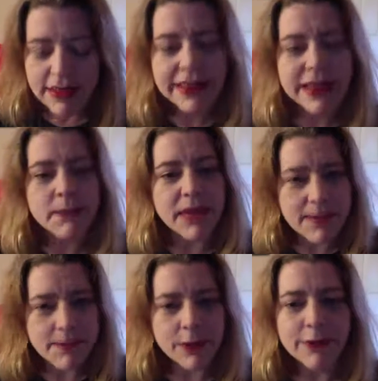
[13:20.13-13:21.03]
the
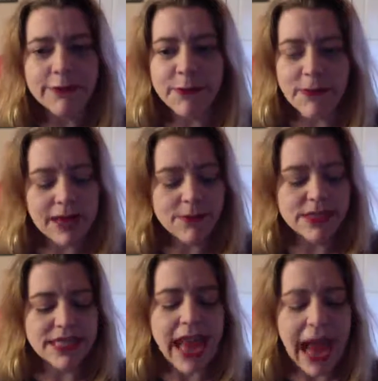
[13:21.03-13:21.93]
people for me. It was
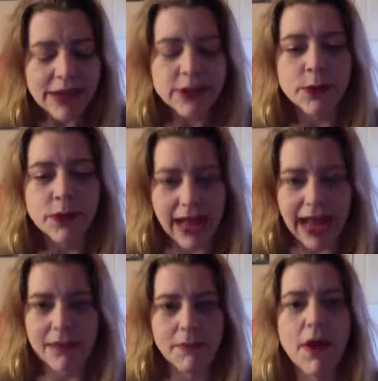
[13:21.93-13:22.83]
the actual
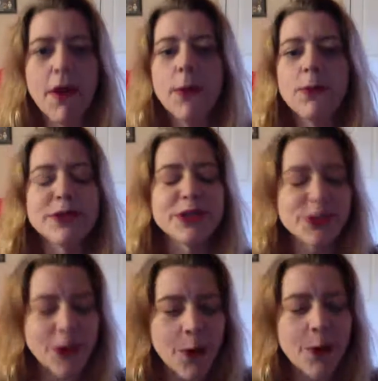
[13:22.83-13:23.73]
game. Was
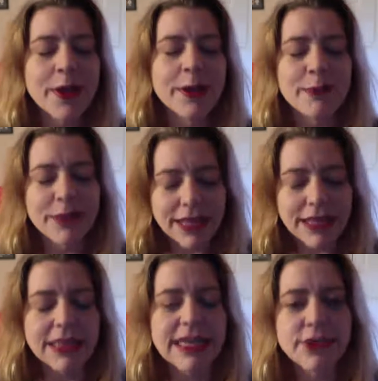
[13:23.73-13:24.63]
so
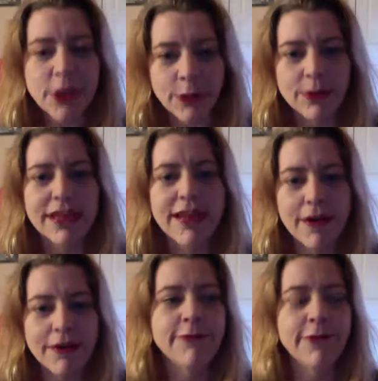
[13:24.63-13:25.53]
completely, totally
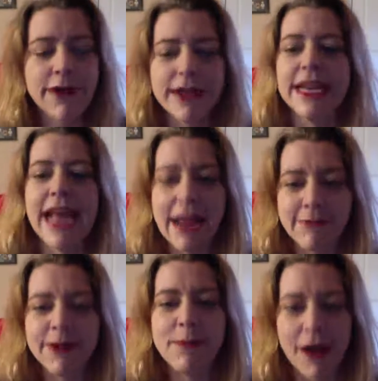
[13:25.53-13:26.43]
unfun in
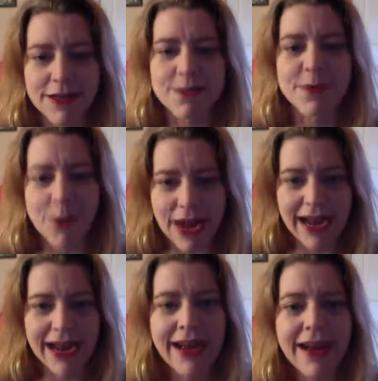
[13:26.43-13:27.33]
every possible
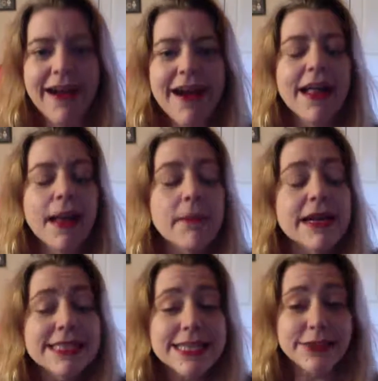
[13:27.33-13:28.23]
way. Like, my
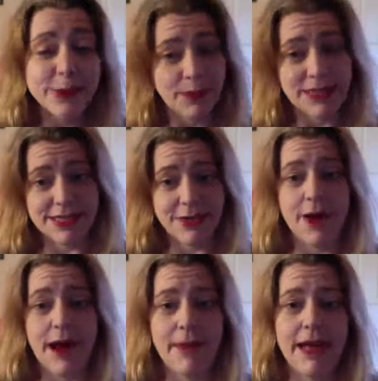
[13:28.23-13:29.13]
sister plays the
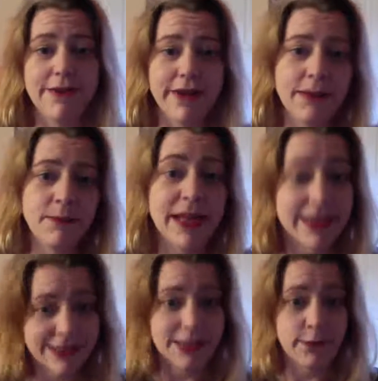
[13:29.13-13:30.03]
crap out of it
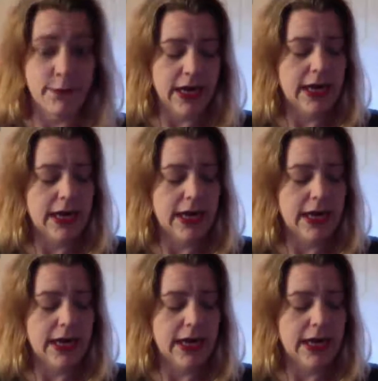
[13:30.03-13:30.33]
because it's free.